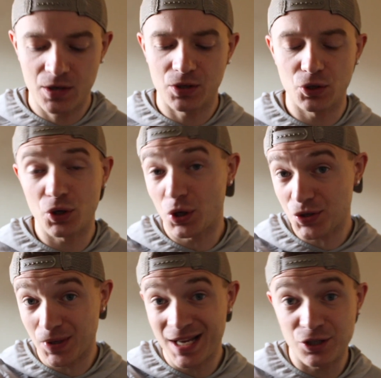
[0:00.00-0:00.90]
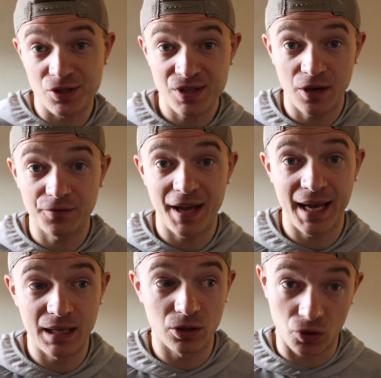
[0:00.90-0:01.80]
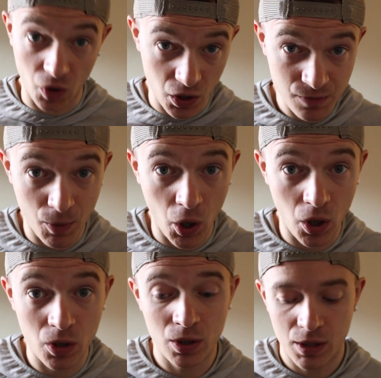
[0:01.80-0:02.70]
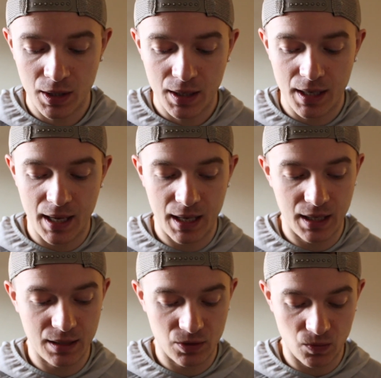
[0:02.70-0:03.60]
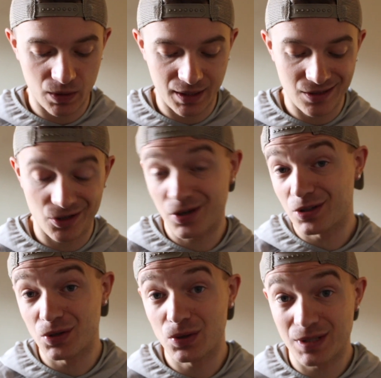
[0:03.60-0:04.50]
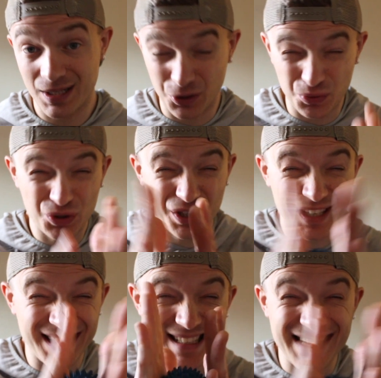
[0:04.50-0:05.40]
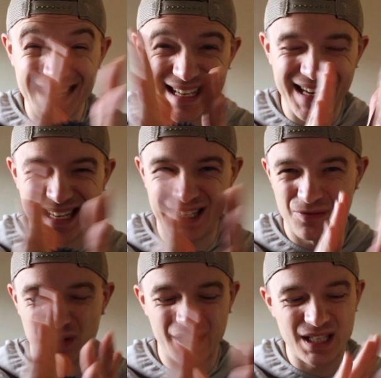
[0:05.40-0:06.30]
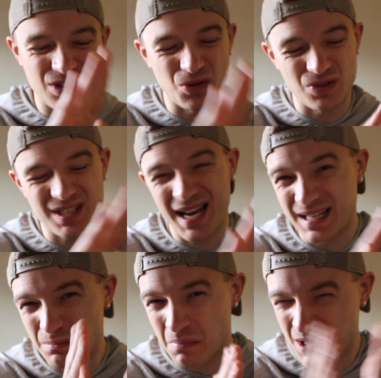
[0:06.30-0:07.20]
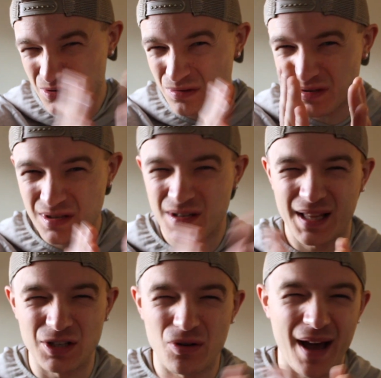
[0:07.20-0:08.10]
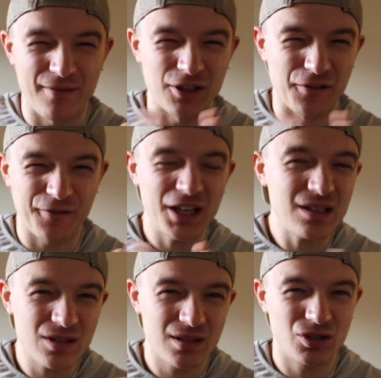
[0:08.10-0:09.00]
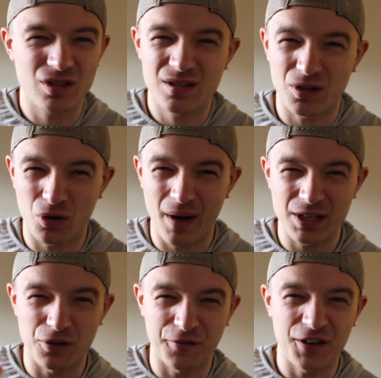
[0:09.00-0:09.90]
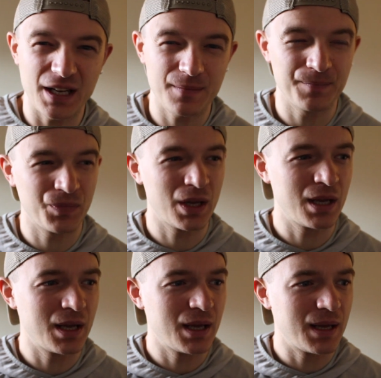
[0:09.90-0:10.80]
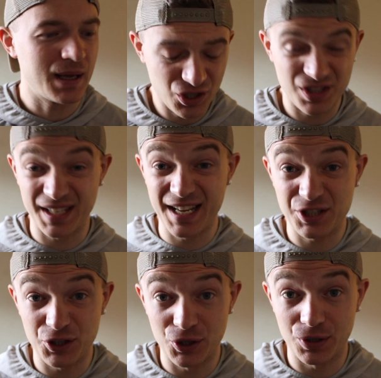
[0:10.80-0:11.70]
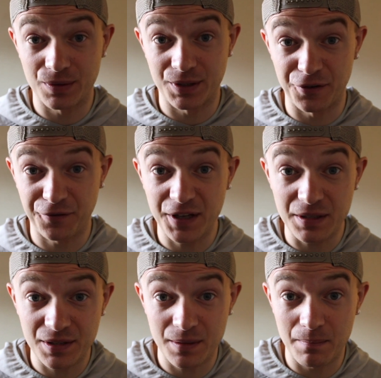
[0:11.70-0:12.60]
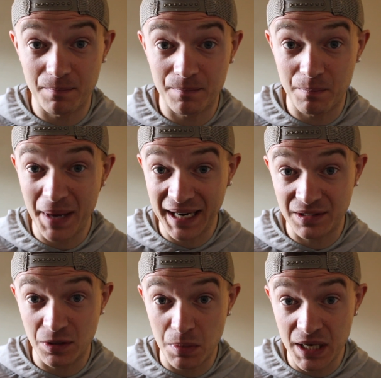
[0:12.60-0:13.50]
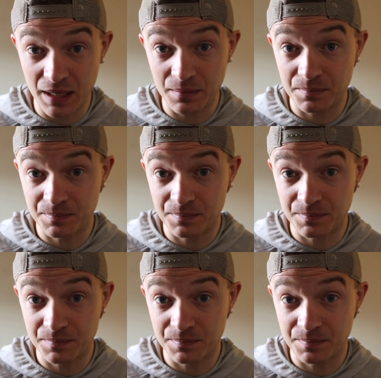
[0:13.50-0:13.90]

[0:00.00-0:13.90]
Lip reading: You can also get yourself a lacrosse ball. And what these are going to do is that they're really going to dig in and release those tight muscles that you have in your feet, just to correct your feet, just to get your feet back to being